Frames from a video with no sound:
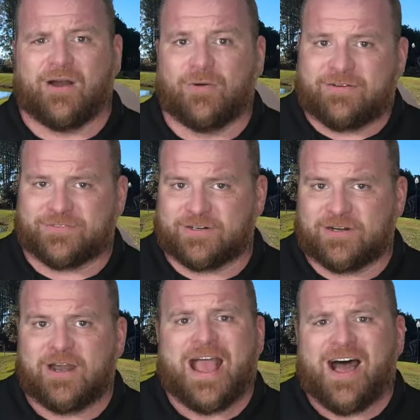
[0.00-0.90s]

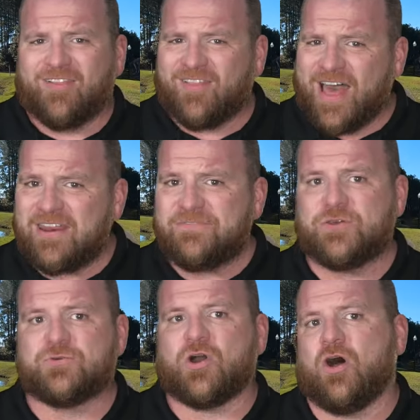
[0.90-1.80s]
However, a lot of
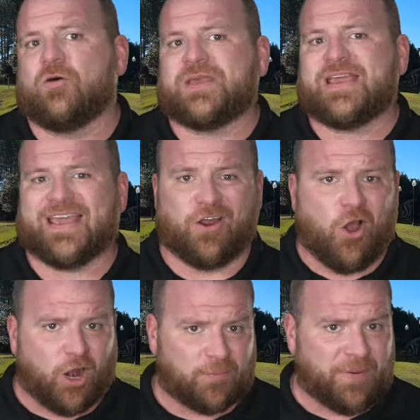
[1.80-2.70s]
you call me and
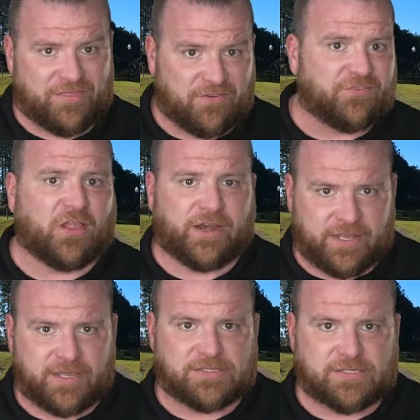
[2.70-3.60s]
harp on the
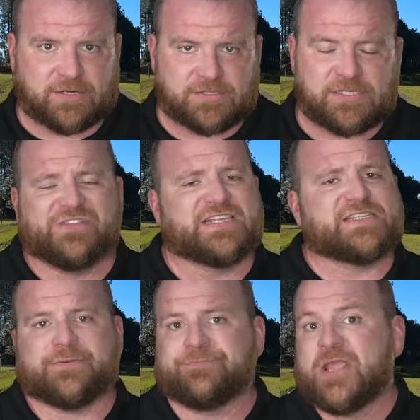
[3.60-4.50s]
flooding concerns.
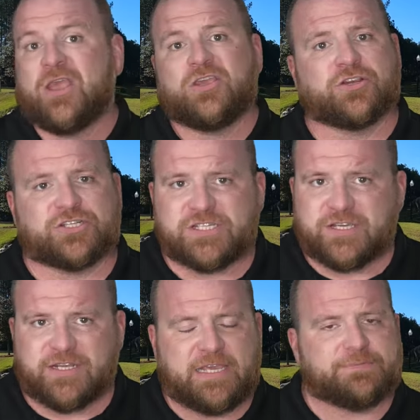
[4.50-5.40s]
Listen, you're just
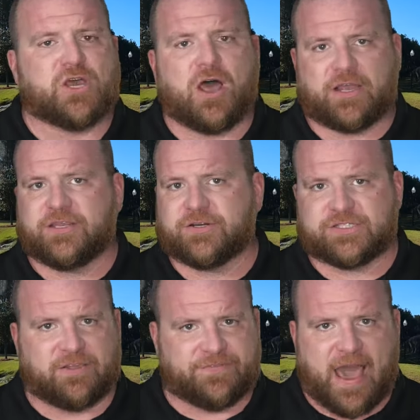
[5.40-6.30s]
gonna keep talking
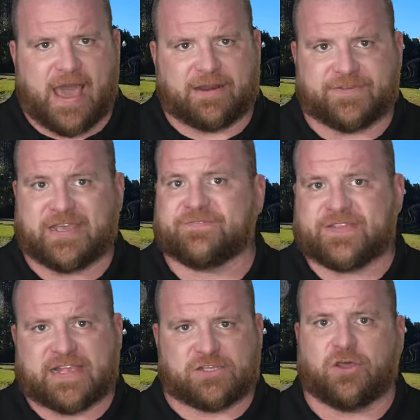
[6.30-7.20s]
yourself out of it if
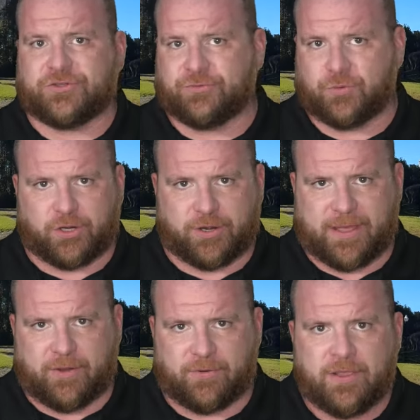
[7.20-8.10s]
that's all you worry
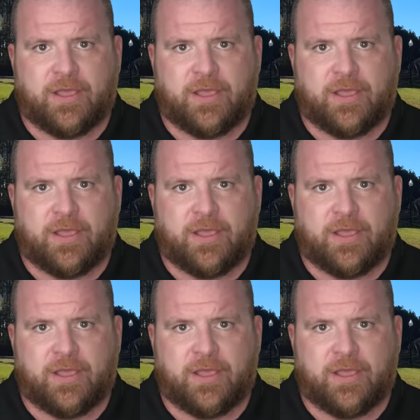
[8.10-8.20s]
about.